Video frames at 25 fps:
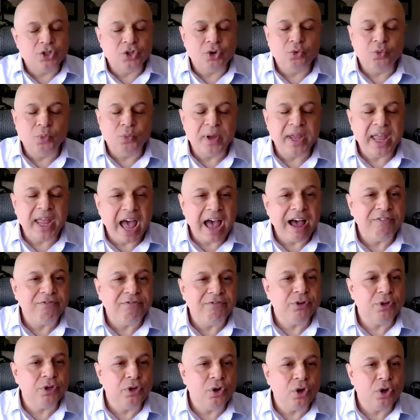So we
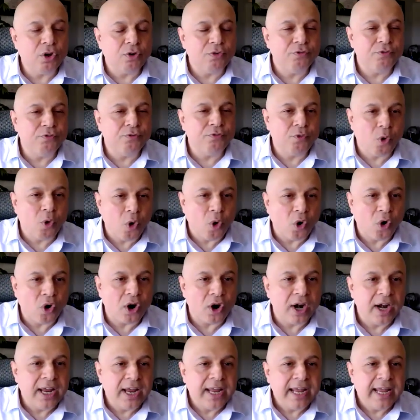have to look
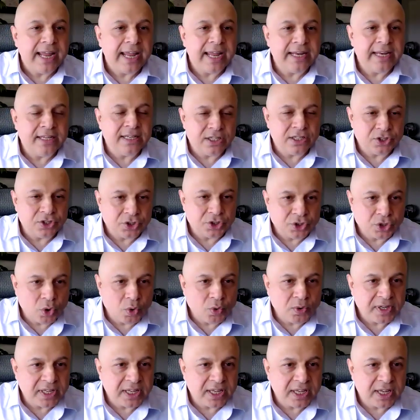for in
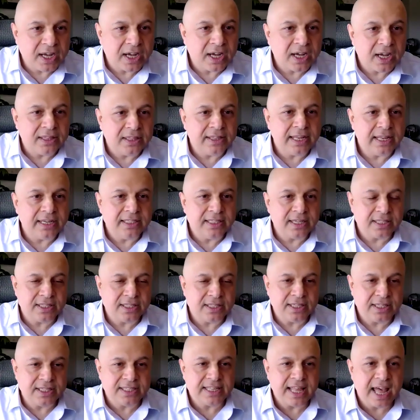dystonia that
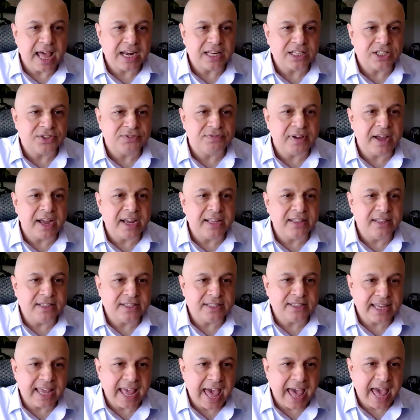doesn't satisfy
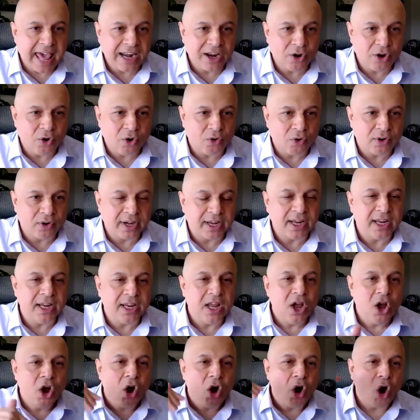this
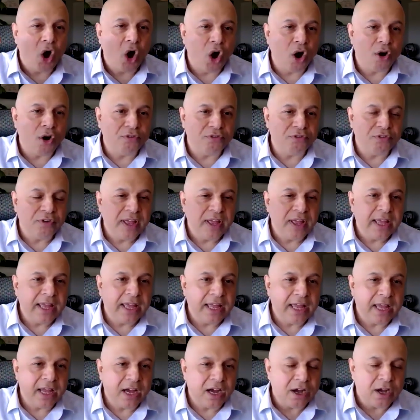category of,
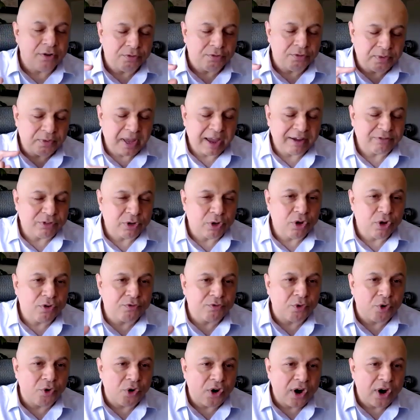we have to
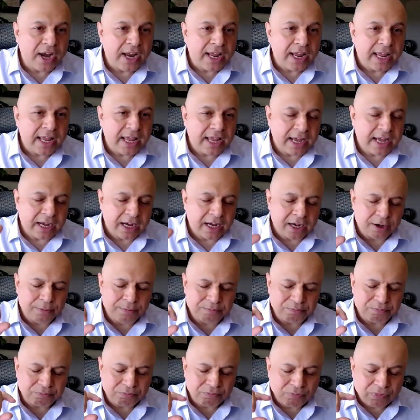look for
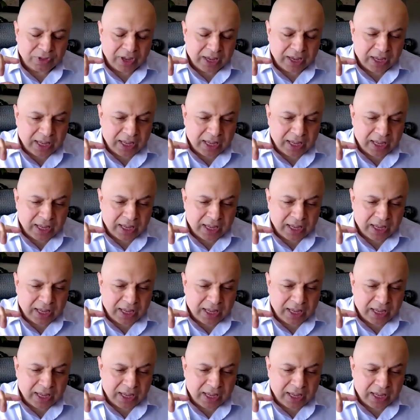um,